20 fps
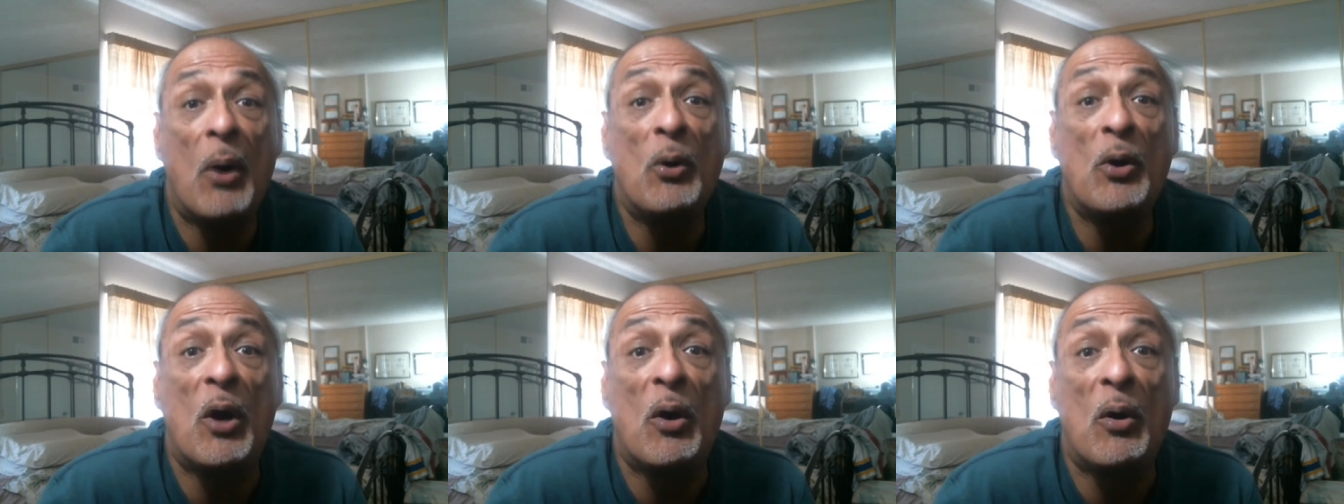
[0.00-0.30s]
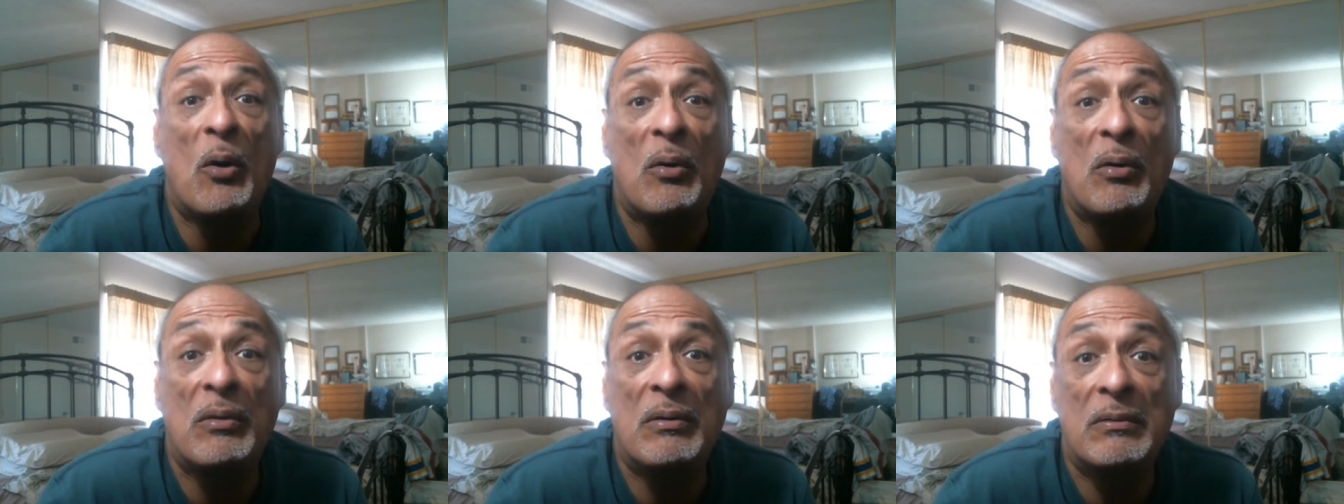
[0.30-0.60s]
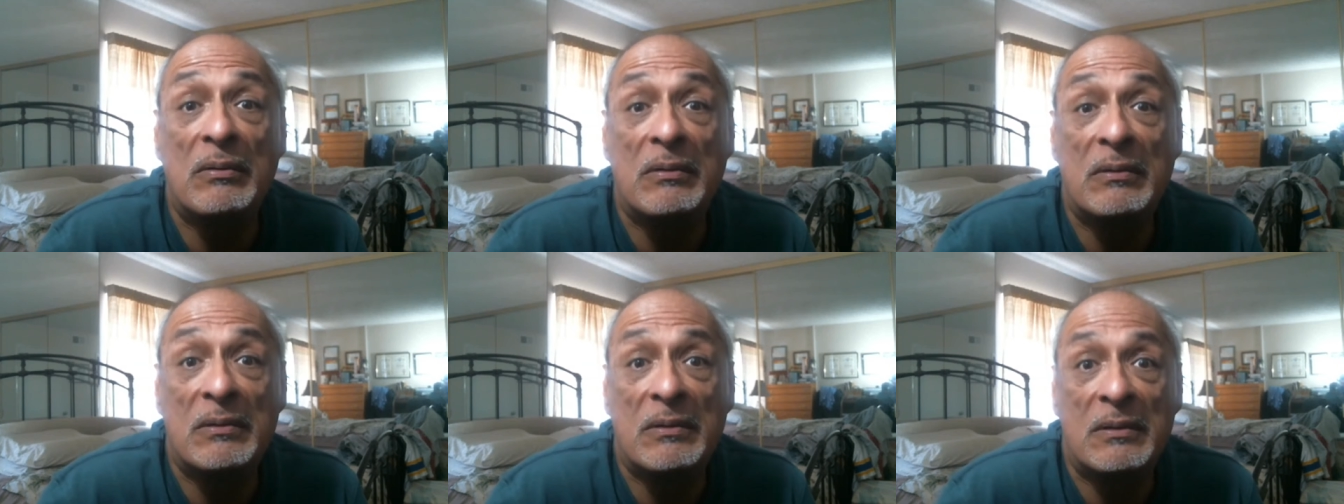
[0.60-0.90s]
Moto,
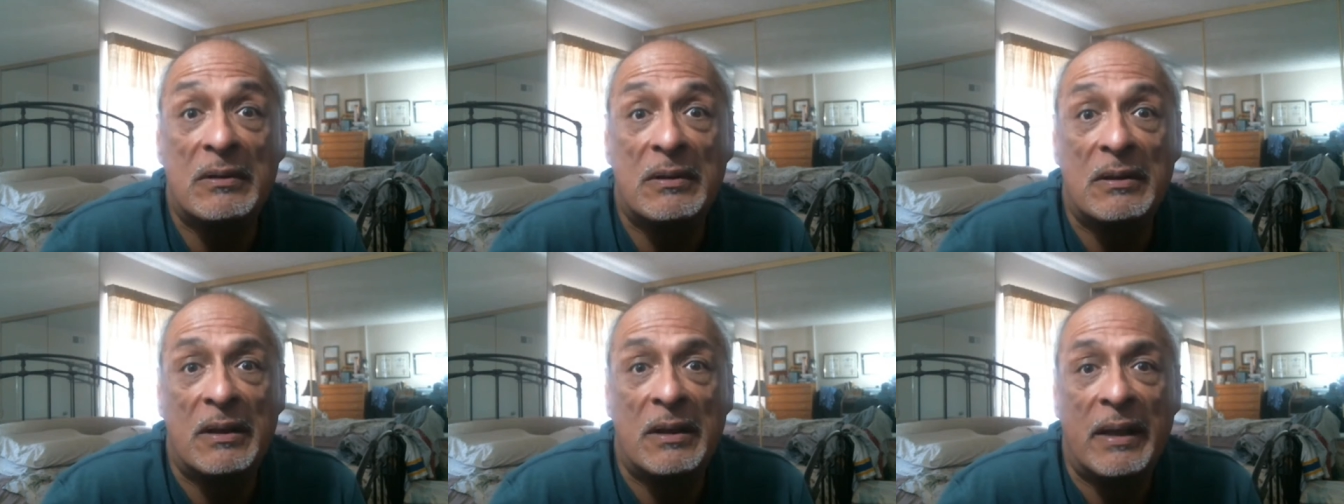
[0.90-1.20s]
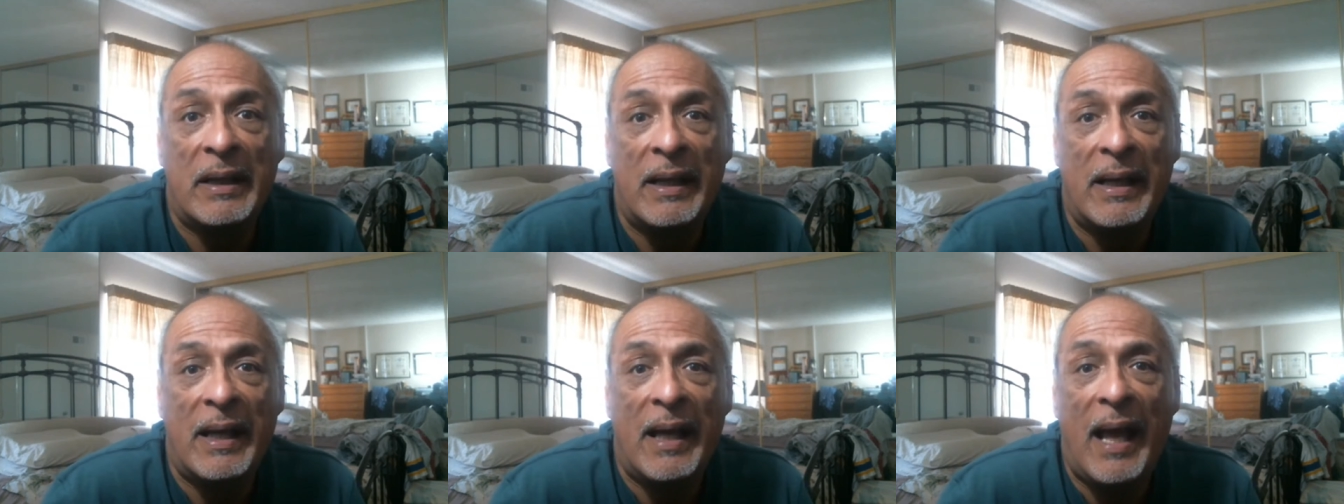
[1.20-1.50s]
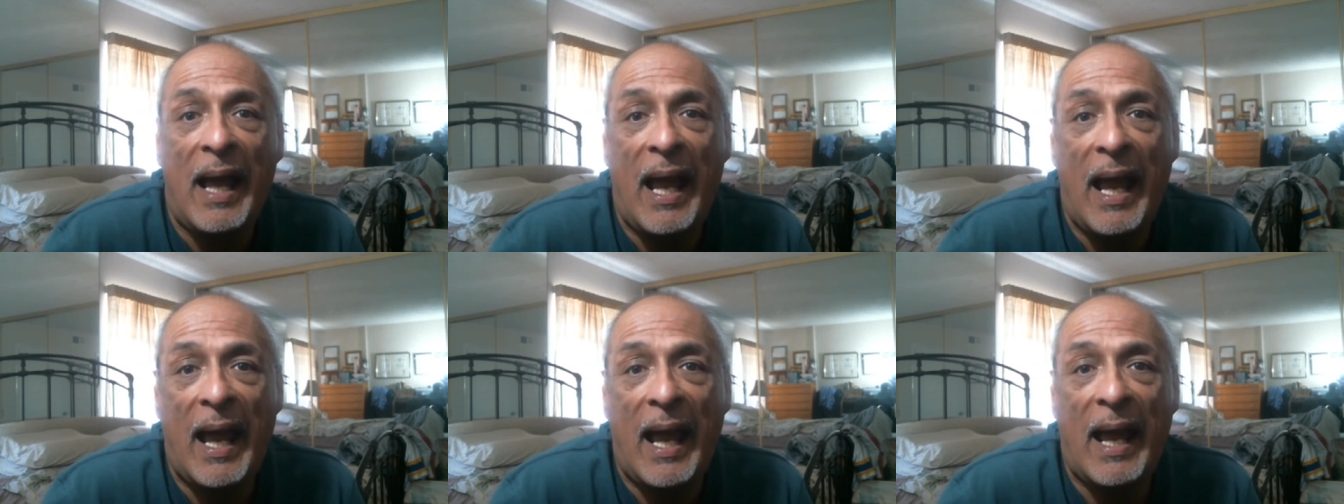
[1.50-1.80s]

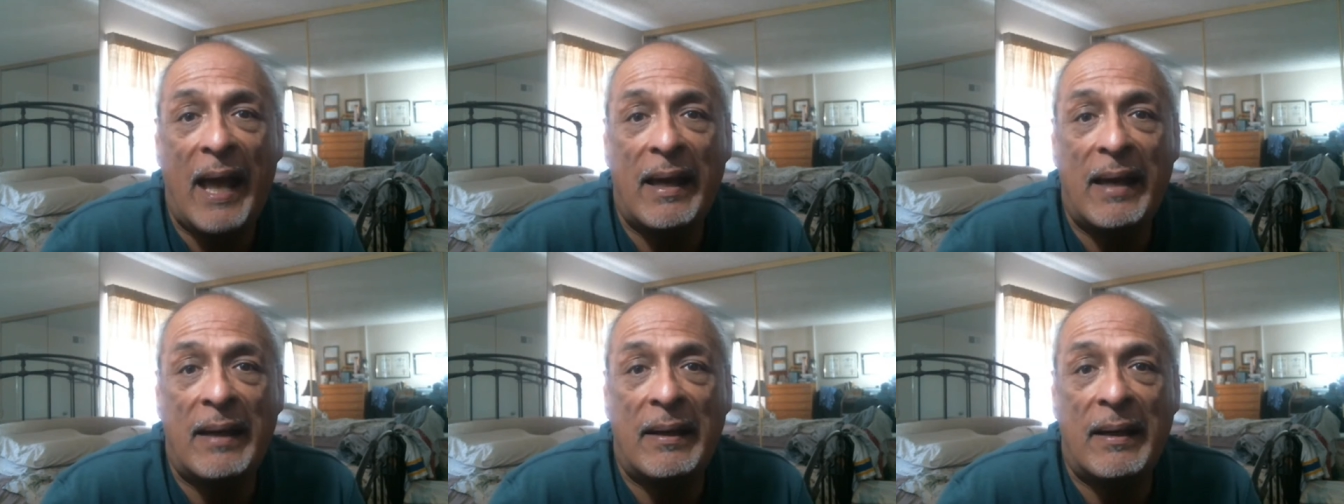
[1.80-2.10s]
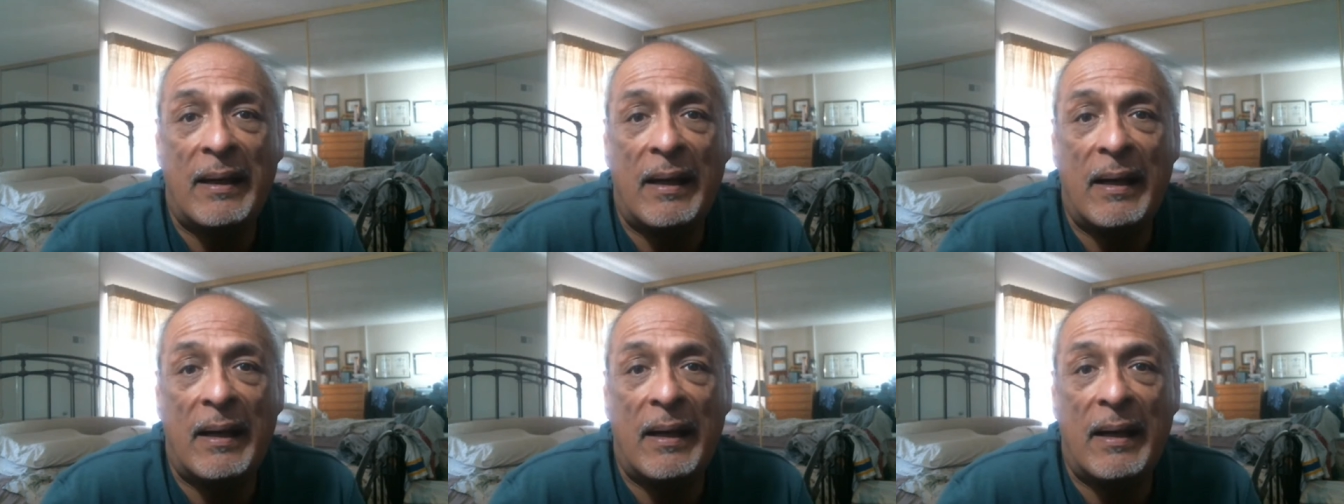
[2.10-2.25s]
and oh.